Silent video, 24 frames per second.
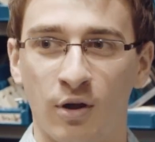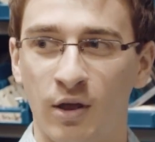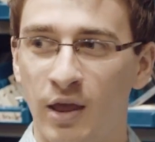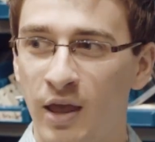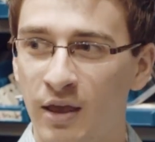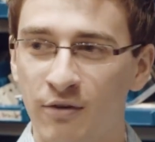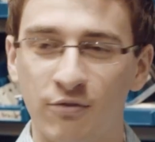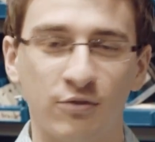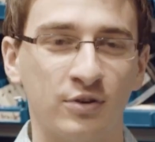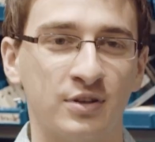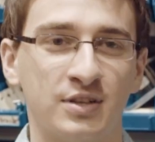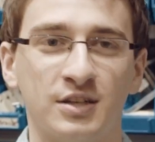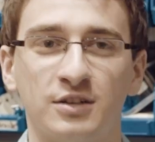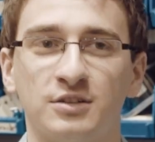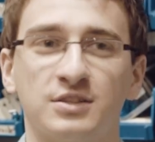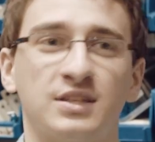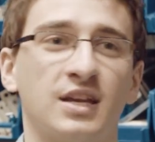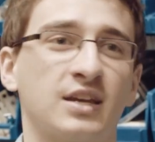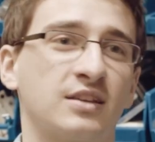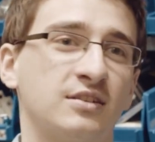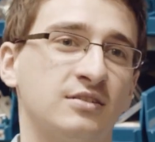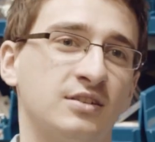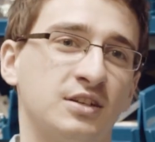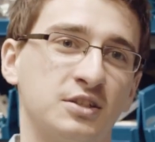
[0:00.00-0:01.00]
every single
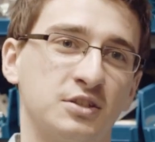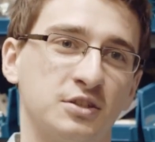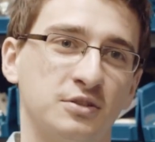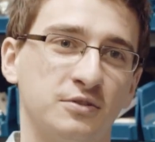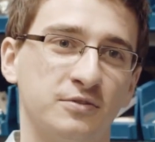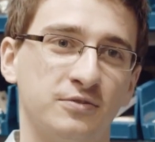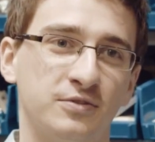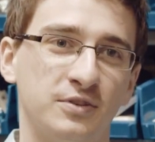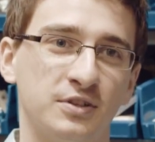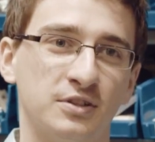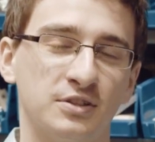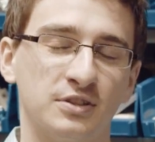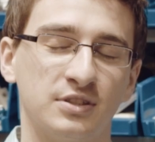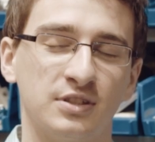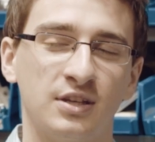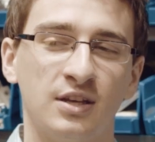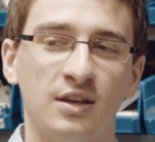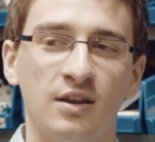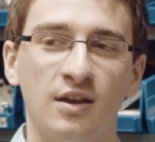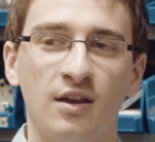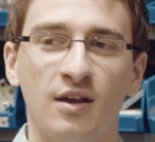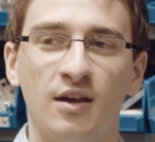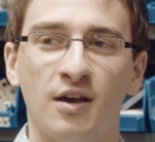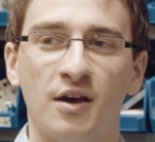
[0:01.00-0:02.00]
technological field.
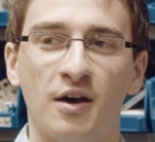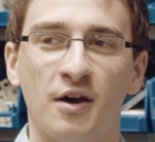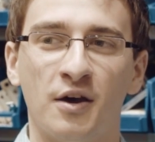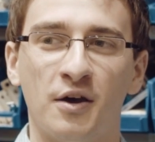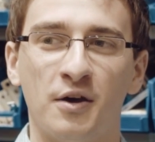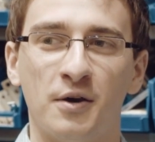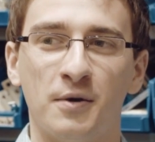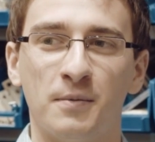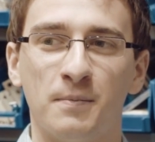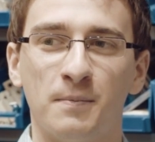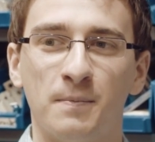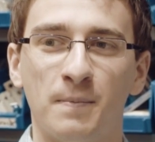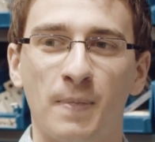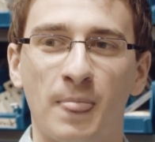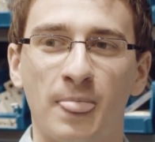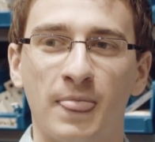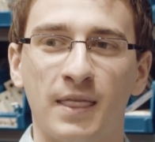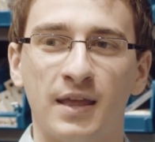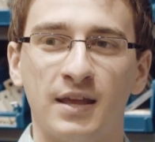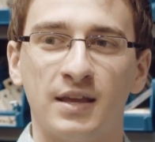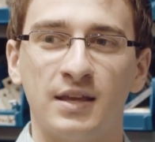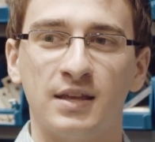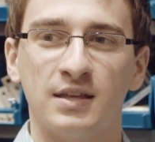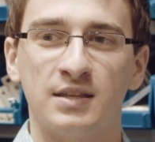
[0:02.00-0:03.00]

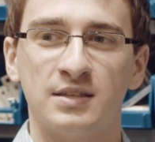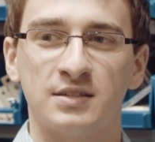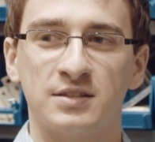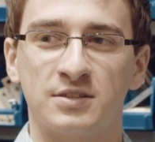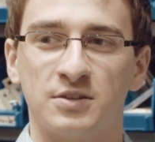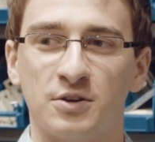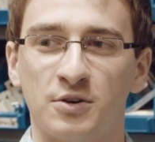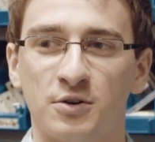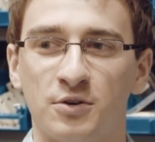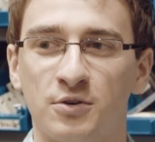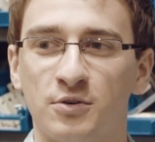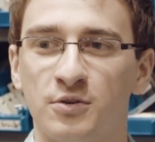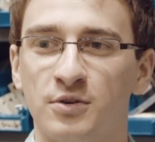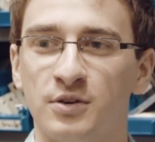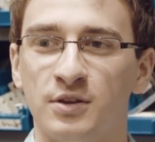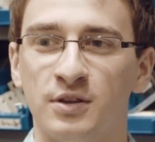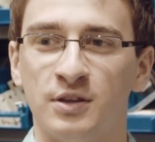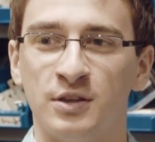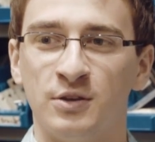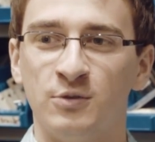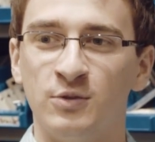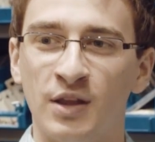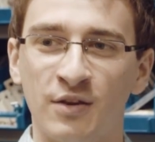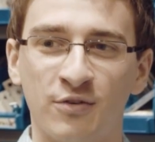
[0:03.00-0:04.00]
So
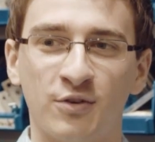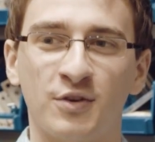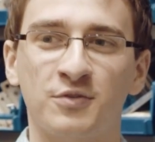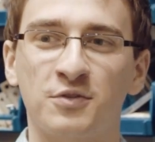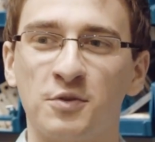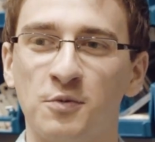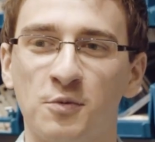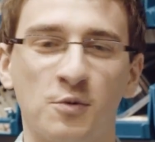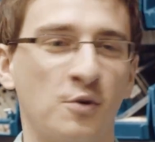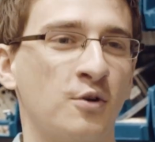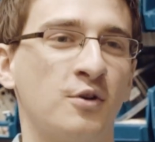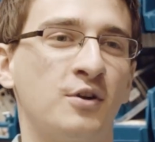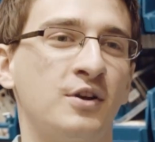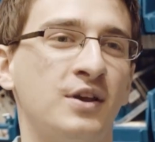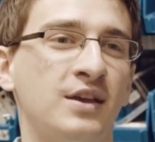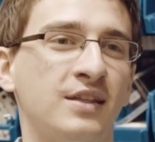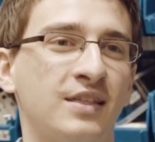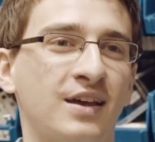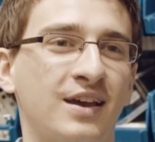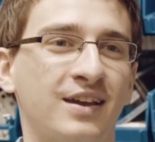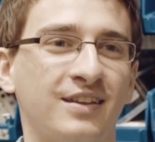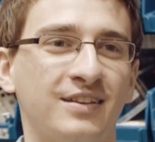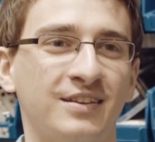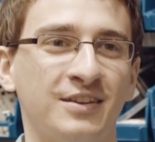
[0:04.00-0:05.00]
you never have to
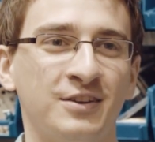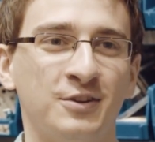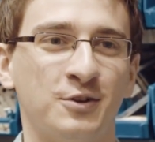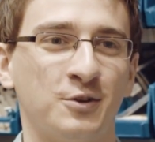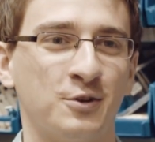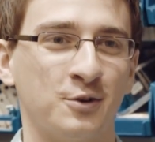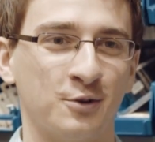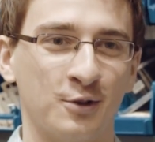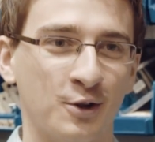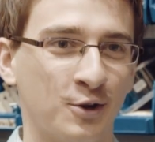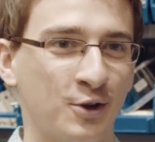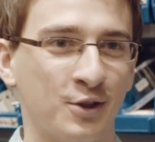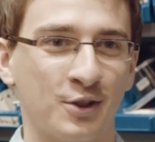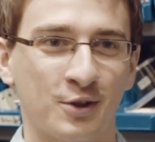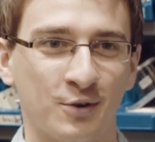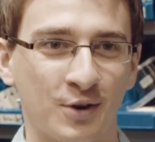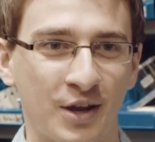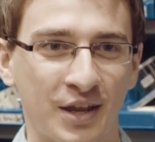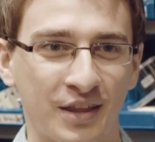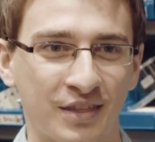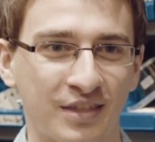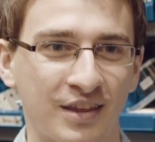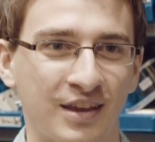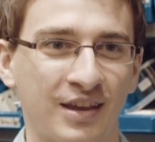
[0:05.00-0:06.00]
worry that you're learning the
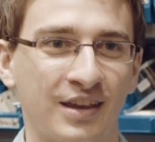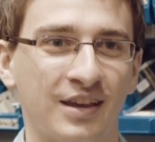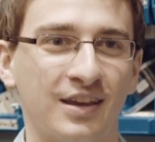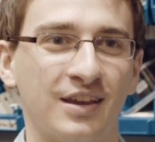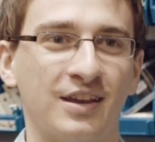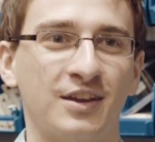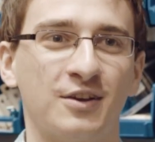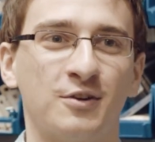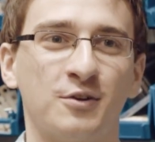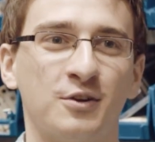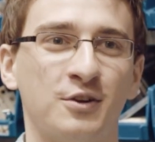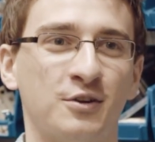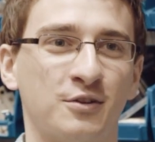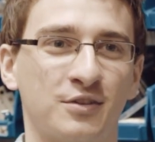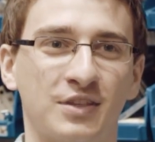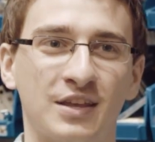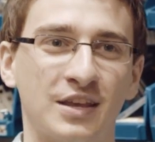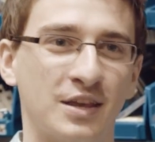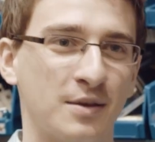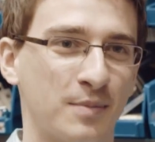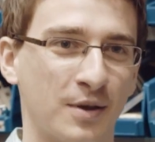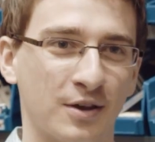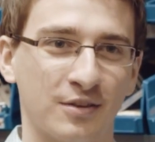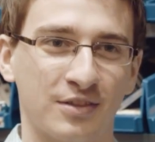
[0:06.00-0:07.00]
right thing or you're
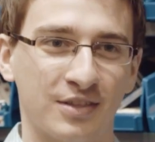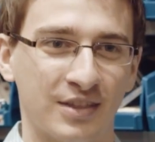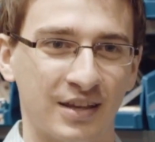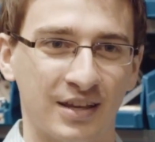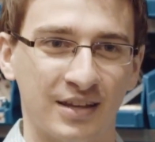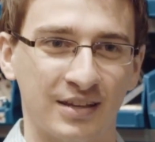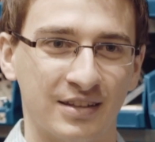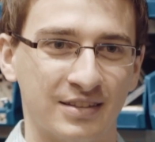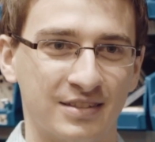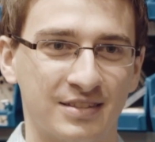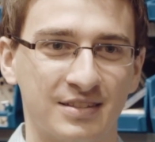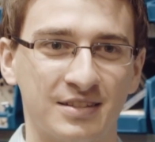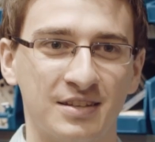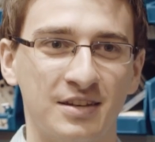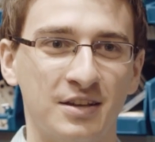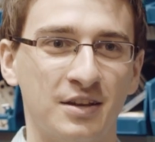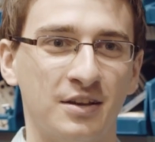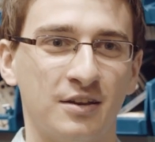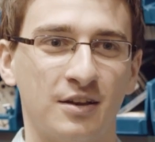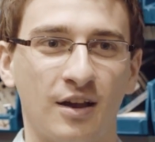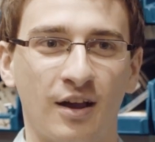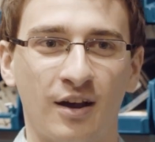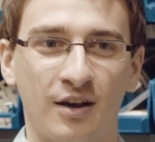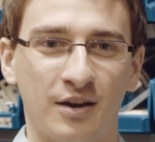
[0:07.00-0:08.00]
thinking about things
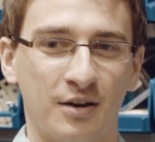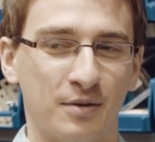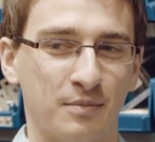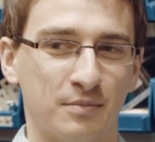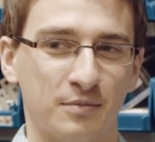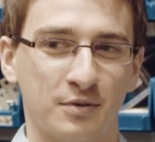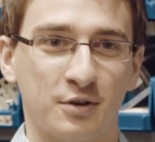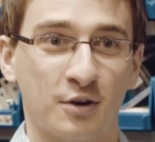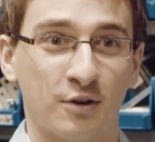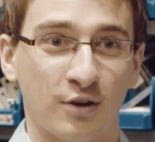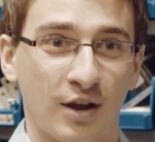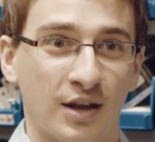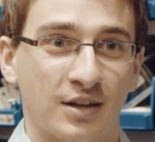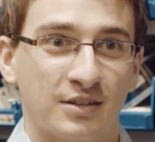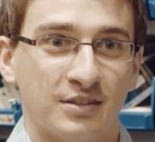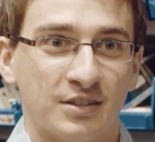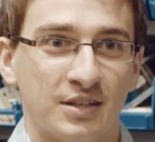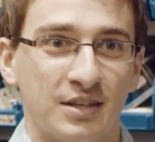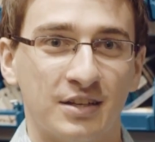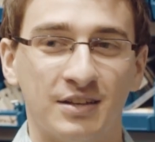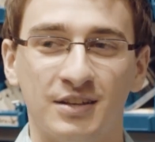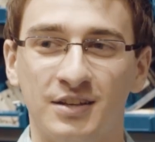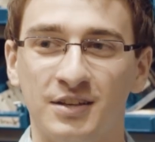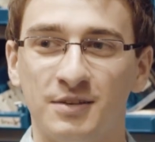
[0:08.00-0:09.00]

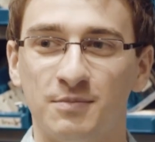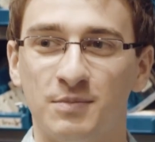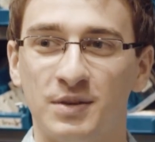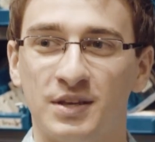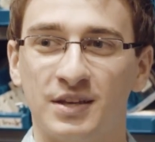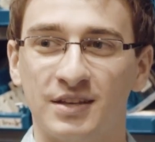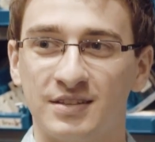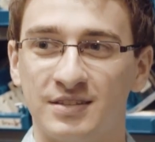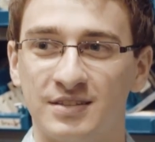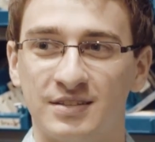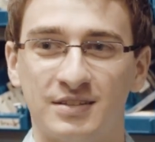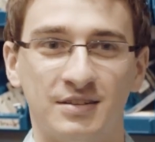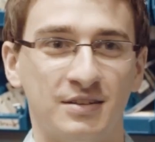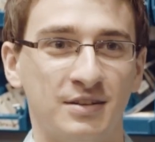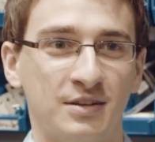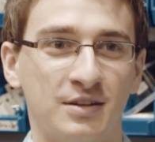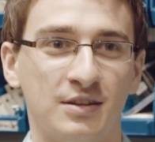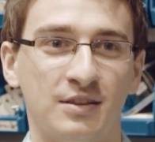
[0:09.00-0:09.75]
correctly, because